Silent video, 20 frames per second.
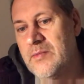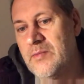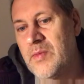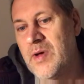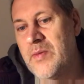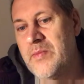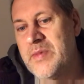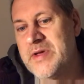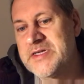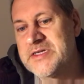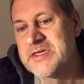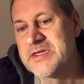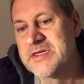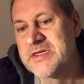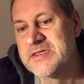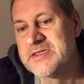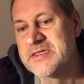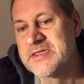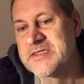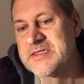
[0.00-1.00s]
My
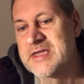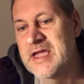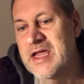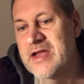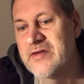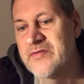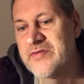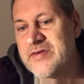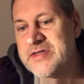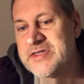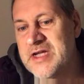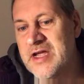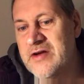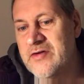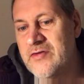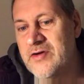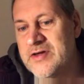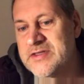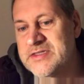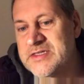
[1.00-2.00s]
mission to stand for
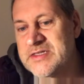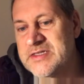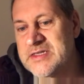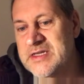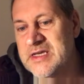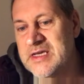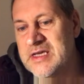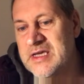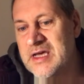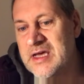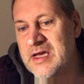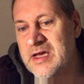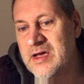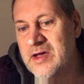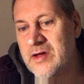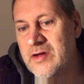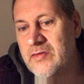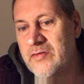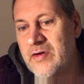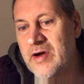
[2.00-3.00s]
generosity,
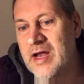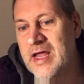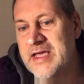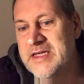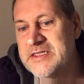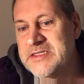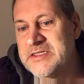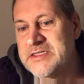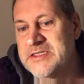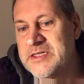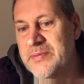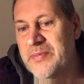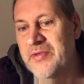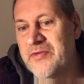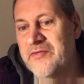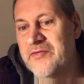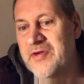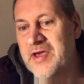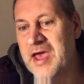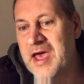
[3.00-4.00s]
relationships
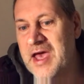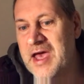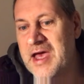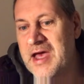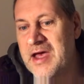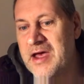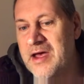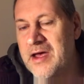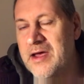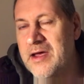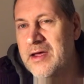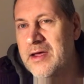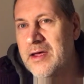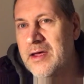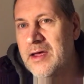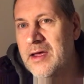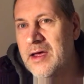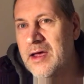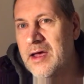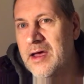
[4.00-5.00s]
of care,
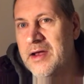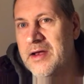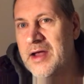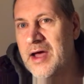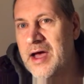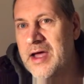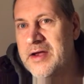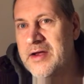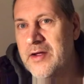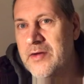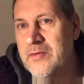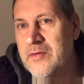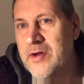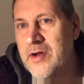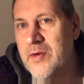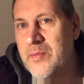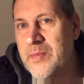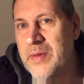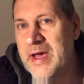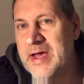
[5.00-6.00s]
and I don't
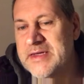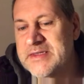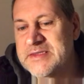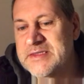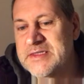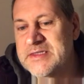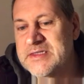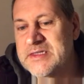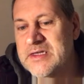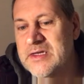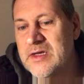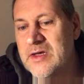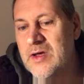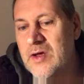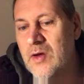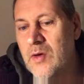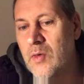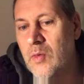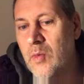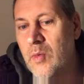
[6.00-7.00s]
know best,
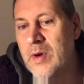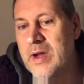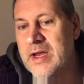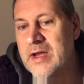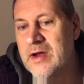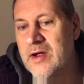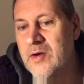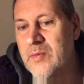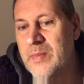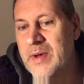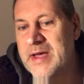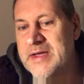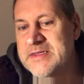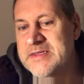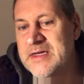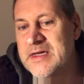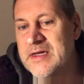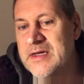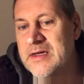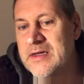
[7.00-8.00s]
we know
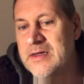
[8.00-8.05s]
better.